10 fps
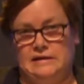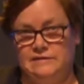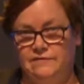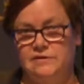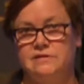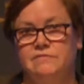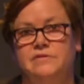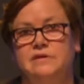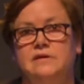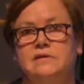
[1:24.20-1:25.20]

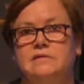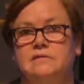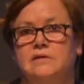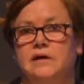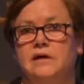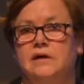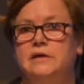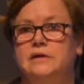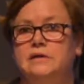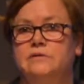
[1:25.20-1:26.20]
vis-a-vis
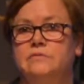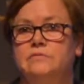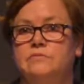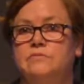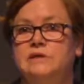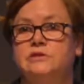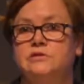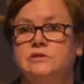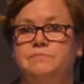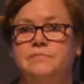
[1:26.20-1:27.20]
uh,
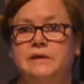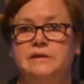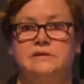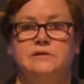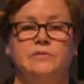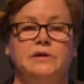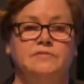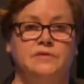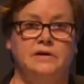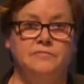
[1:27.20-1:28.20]
research-based
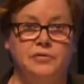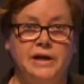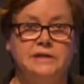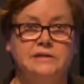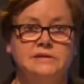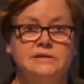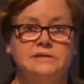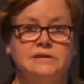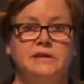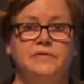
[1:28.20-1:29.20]
creative kind of
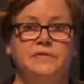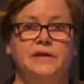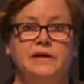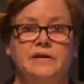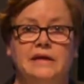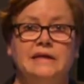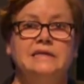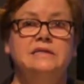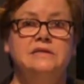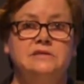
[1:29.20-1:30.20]
practices uh, that
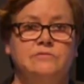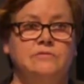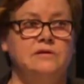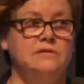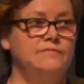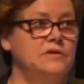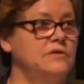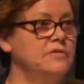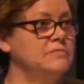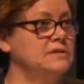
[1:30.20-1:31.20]
need to
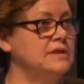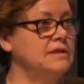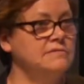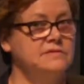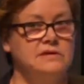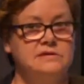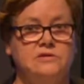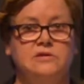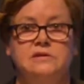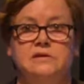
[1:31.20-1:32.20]
reconfigure themselves as
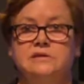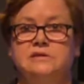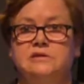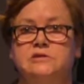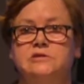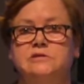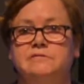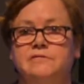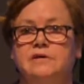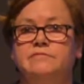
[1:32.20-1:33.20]
co
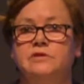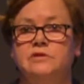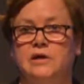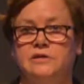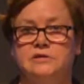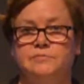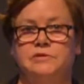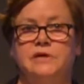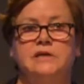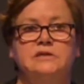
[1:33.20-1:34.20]
constitutive of knowledge
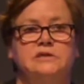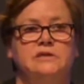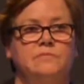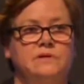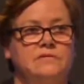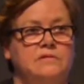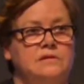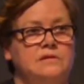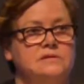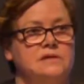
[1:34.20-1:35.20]
production. And one of the
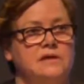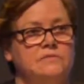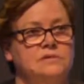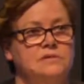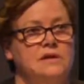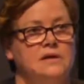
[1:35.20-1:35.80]
things that I was